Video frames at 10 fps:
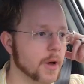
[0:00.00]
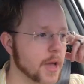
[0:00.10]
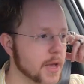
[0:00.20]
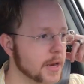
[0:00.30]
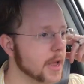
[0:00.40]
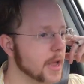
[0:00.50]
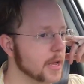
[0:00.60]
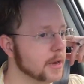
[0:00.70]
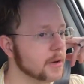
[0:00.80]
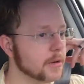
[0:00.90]
ahead
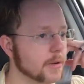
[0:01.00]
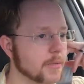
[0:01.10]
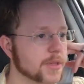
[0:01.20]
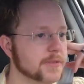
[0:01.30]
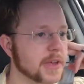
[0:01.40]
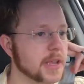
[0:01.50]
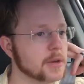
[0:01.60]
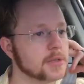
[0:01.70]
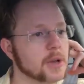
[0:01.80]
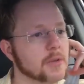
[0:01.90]
and when the
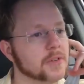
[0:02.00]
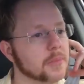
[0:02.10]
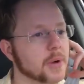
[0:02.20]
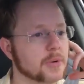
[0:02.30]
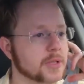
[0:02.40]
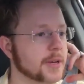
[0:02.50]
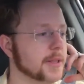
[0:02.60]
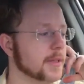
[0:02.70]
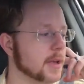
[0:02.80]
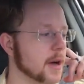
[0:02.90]
video's over, post it
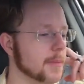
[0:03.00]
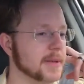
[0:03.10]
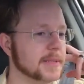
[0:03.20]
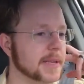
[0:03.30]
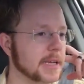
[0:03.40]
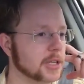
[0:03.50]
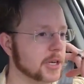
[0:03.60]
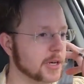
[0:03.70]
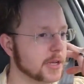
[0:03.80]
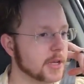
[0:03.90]
in the comment
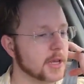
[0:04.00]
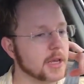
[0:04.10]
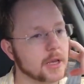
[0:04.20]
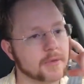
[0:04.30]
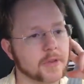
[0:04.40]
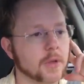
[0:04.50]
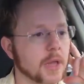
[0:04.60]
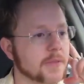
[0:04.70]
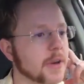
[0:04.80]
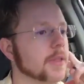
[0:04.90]
section. If you
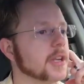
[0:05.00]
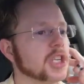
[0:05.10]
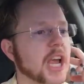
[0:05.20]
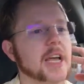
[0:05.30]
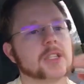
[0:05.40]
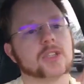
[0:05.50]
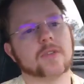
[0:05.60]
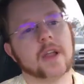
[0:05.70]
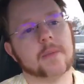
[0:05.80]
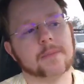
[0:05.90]
leave it in the chat
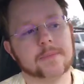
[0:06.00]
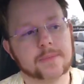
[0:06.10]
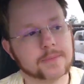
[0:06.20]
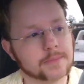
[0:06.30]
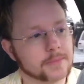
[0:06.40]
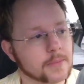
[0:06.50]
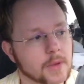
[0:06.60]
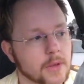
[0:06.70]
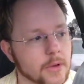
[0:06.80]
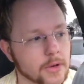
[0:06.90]
stream,
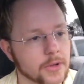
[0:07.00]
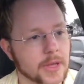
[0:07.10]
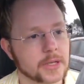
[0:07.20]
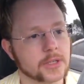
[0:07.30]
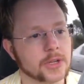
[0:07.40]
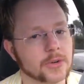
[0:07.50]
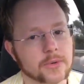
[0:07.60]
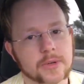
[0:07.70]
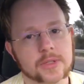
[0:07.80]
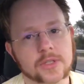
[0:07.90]
you can do that
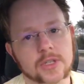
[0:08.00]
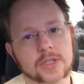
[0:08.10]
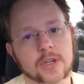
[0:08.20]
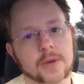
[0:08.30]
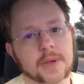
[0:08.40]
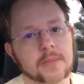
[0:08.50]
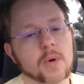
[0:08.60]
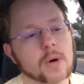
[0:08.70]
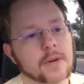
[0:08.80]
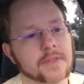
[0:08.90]
too. It's just going to be
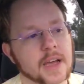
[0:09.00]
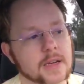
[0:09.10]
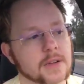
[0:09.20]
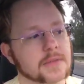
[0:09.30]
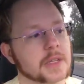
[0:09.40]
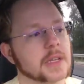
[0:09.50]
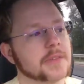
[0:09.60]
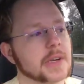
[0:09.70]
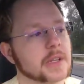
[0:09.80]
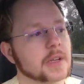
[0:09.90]
more effective to
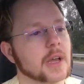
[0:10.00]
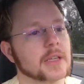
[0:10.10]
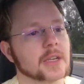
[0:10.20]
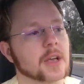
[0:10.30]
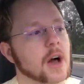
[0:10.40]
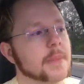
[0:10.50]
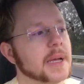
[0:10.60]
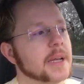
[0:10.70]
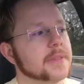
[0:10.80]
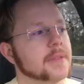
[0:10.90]
leave it as a
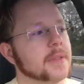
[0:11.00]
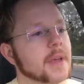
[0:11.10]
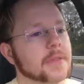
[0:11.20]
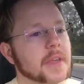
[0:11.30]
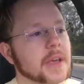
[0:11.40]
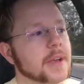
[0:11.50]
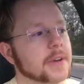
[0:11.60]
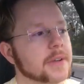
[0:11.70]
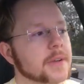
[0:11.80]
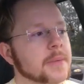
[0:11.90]
comment at the end.